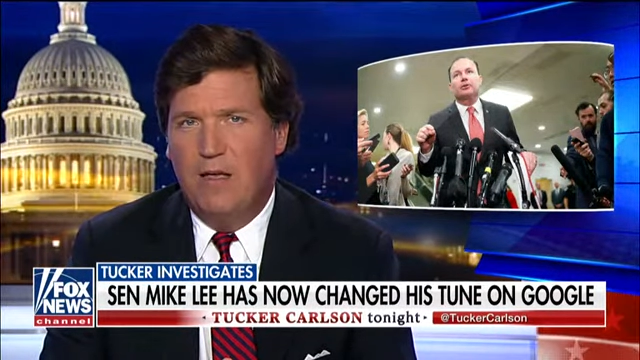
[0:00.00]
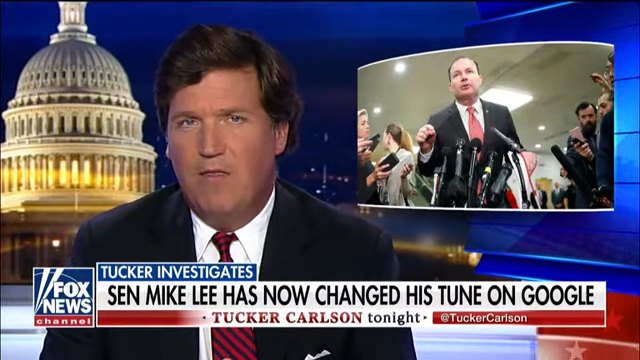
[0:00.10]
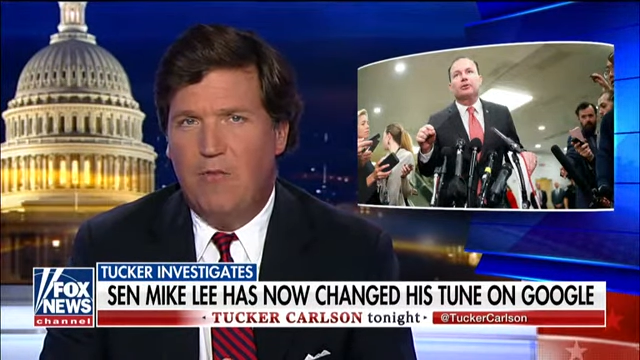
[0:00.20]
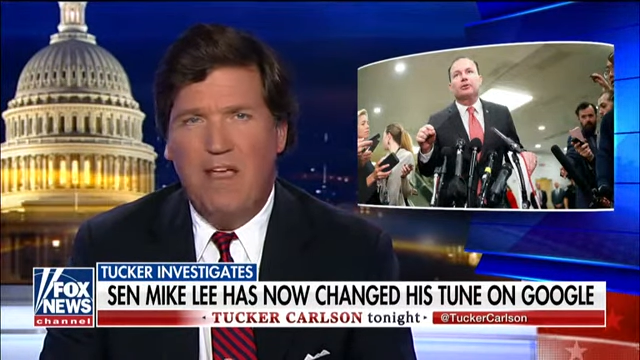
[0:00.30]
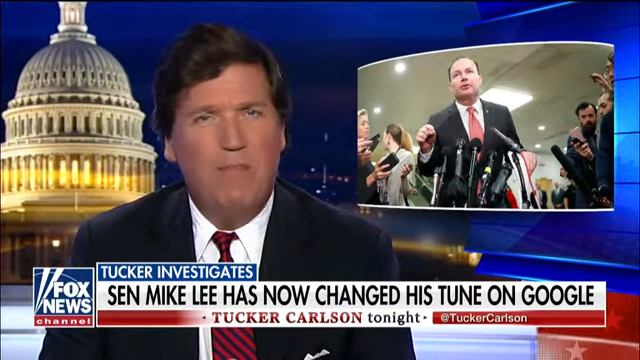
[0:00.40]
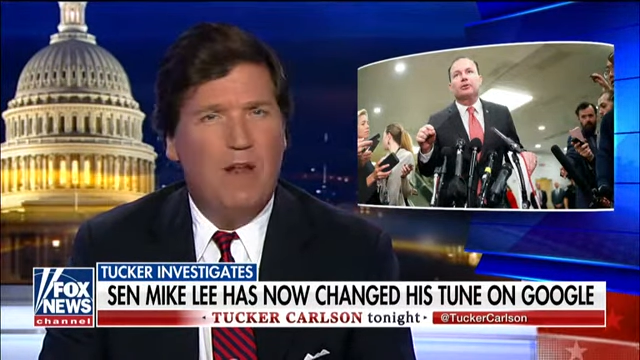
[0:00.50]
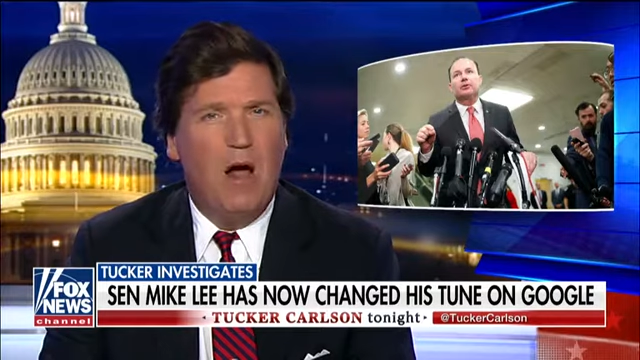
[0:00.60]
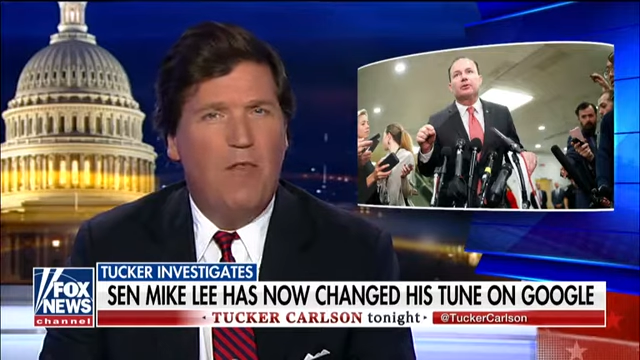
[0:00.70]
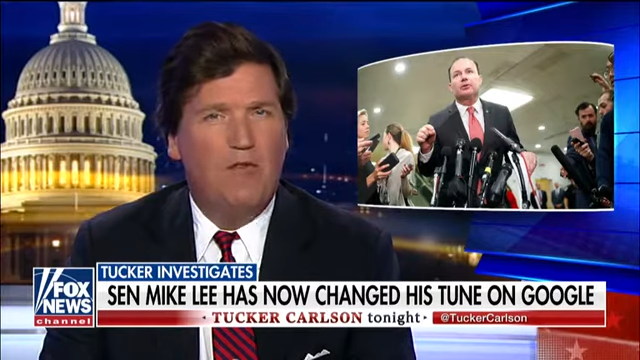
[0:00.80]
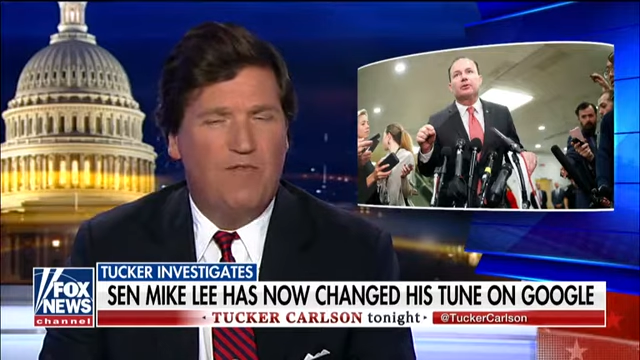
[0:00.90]
there may have been
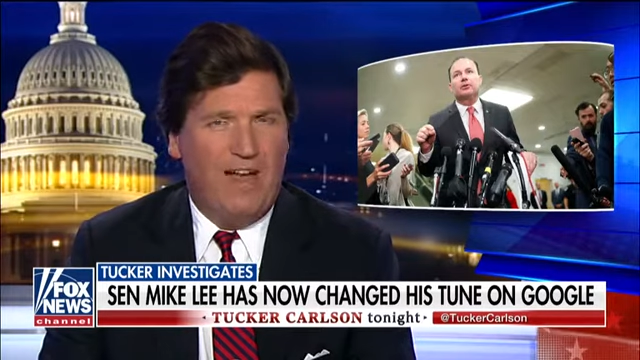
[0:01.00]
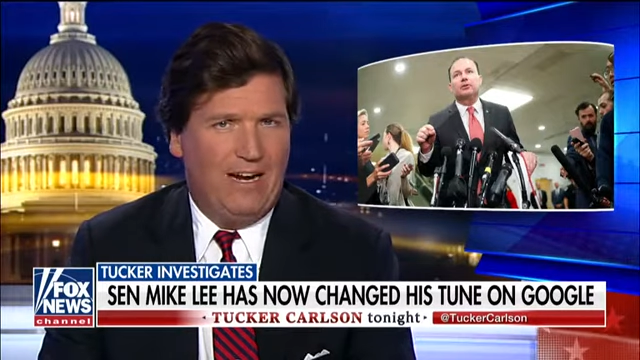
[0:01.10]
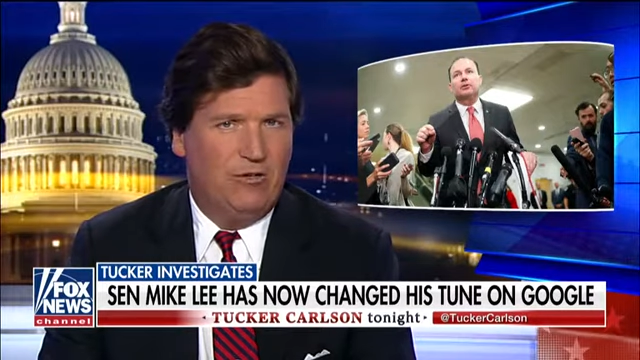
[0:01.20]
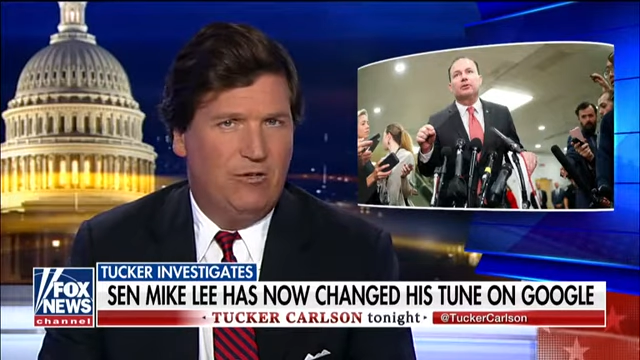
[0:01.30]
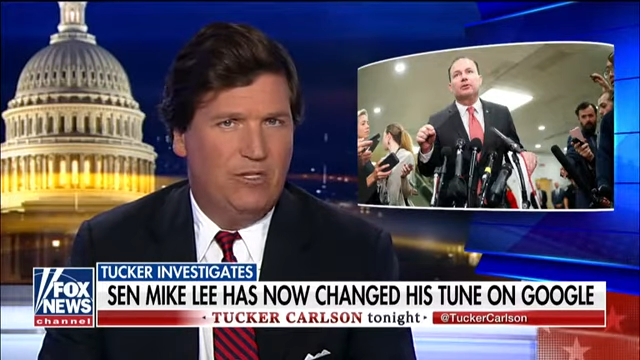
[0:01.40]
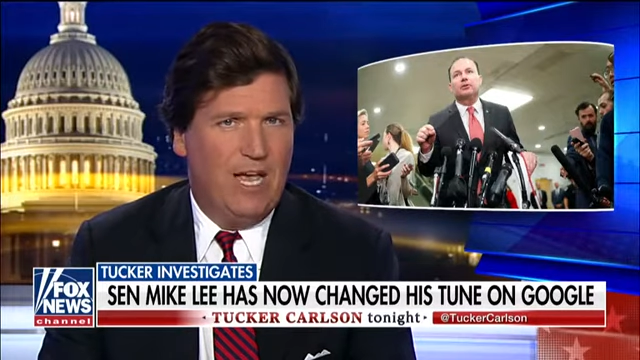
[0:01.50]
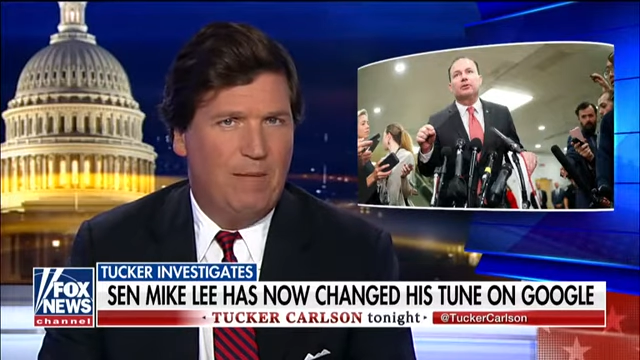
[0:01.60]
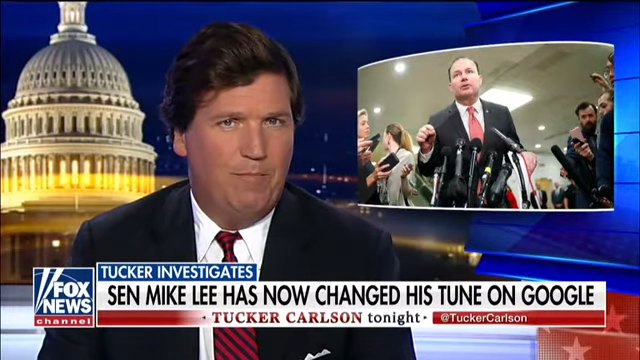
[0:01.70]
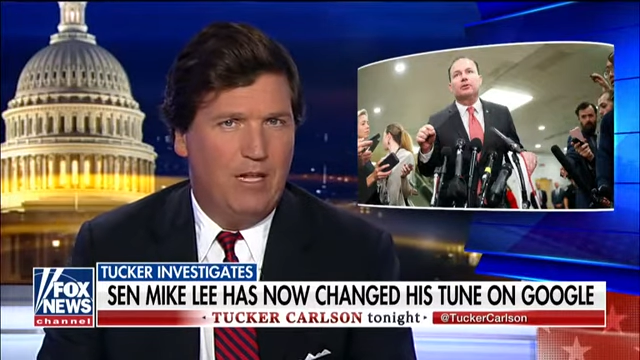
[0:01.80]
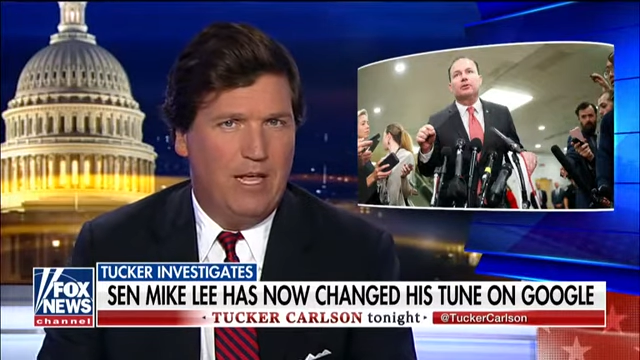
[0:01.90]
other factors
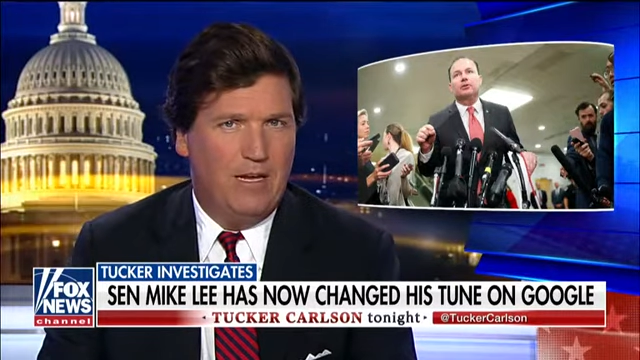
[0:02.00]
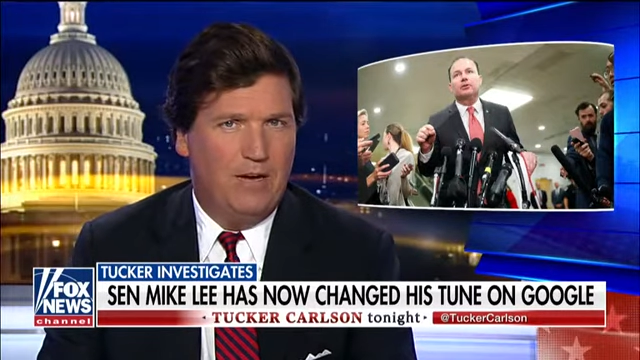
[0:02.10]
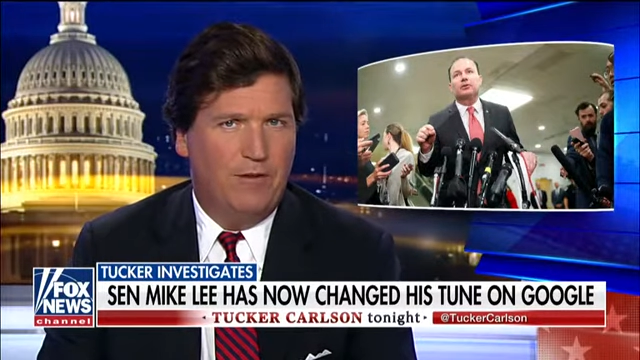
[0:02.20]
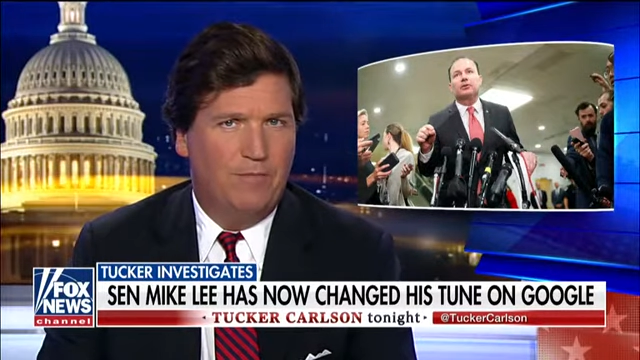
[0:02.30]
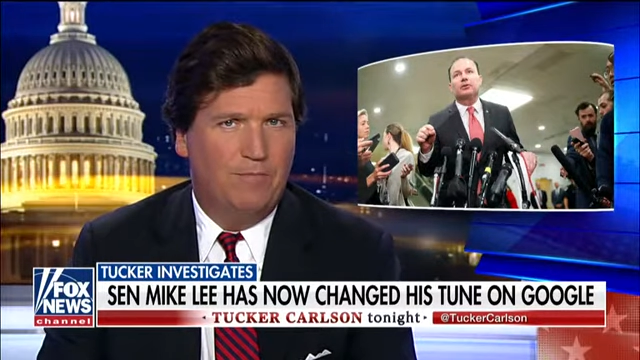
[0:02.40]
at play here.